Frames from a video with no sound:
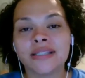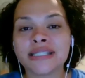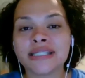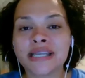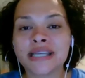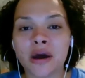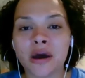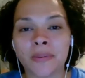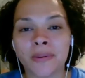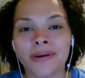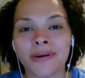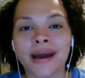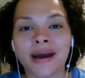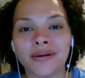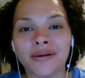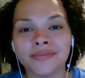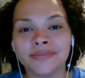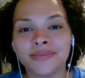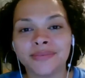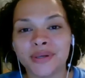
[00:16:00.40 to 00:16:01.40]
just help her
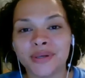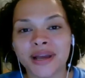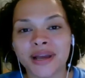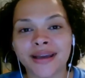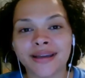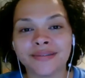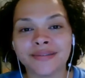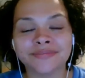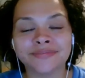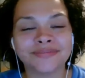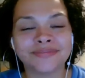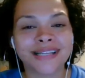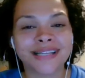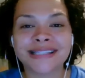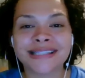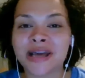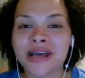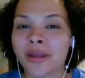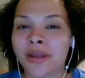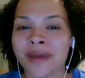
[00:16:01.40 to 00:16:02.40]
out, okay?
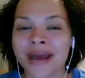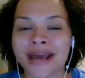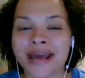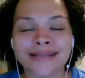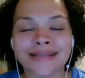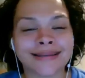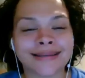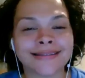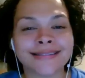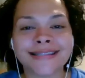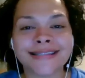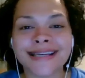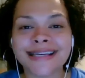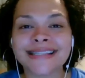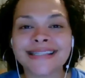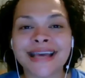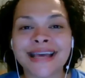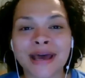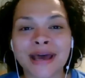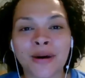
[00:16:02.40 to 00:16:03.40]
That's all I'm asking.
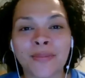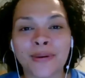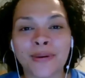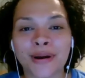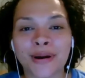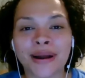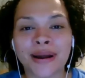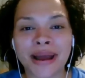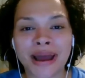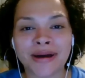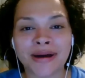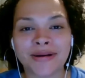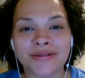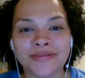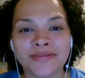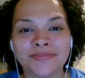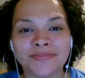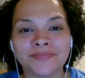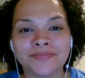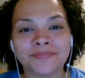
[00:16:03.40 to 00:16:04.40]
Just help her
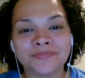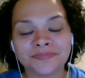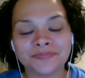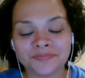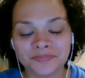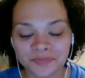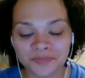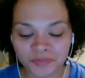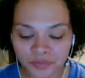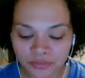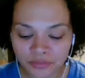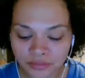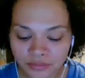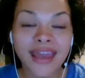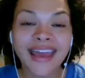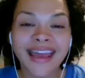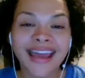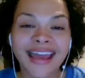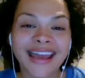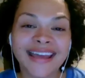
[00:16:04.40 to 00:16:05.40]
out.
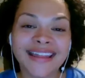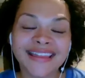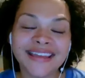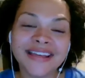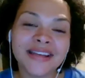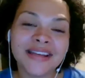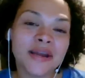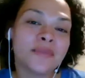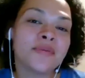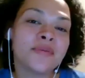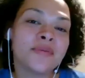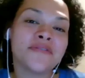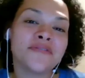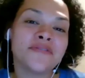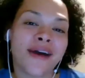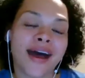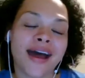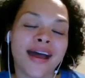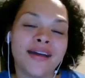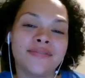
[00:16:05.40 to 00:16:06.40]
And then number
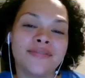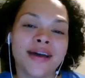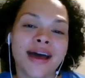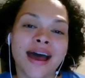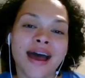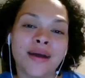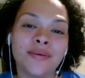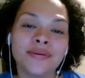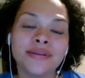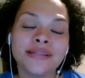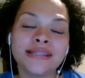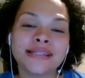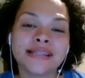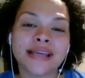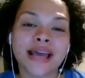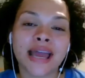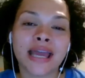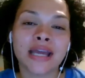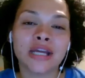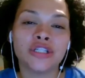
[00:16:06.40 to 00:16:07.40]
five, I would
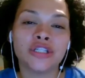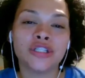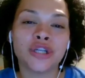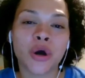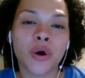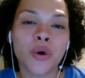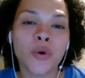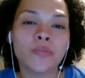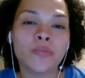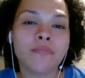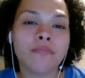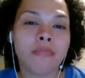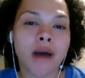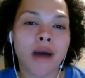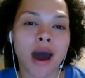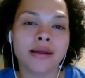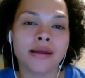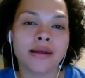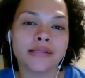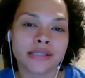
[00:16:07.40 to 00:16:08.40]
say don't
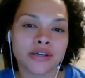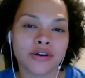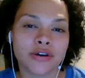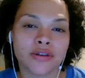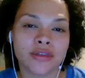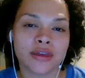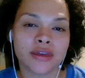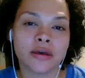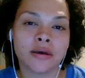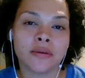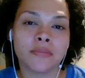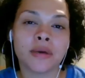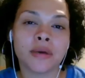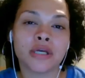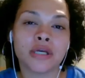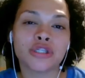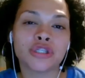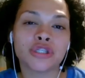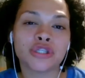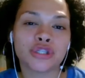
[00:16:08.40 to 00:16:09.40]
monitor them
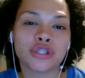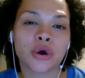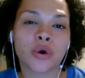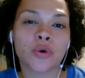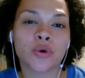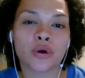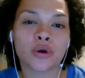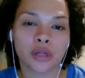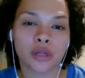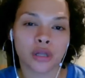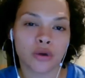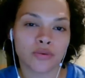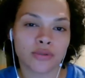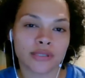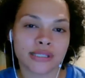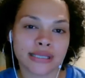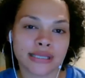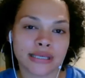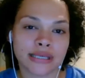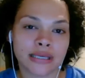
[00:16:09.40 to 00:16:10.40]
so
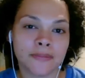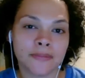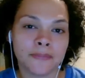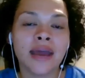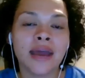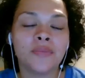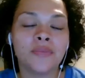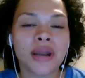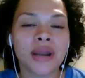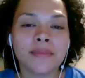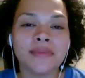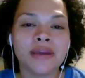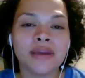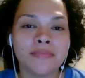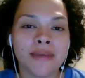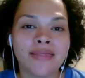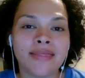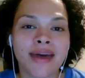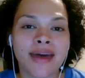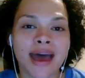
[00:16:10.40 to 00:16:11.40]
closely. And what I
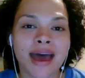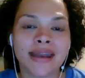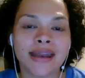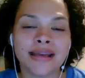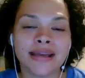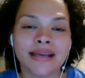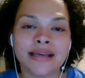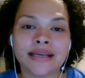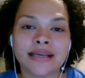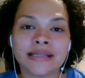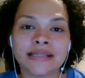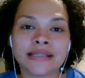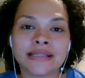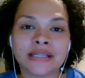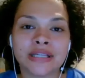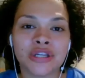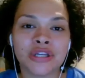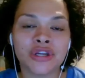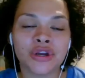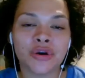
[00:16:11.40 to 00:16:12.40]
mean by that
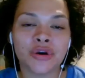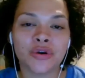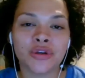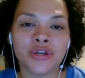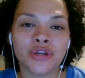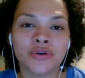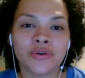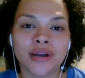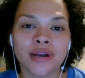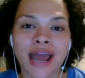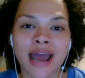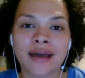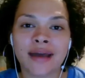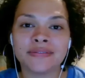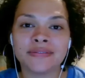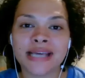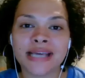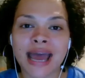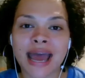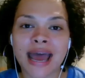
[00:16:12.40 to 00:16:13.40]
is, you know, you don't
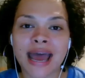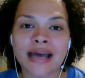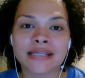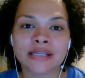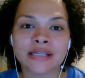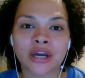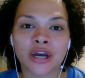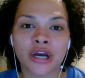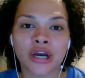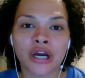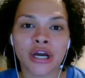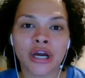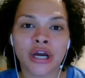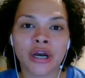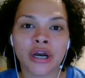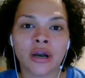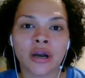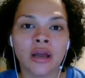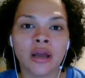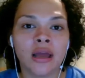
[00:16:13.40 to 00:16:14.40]
have to ask
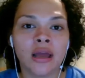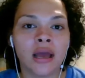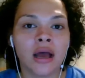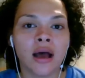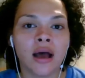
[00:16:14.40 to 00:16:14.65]
her,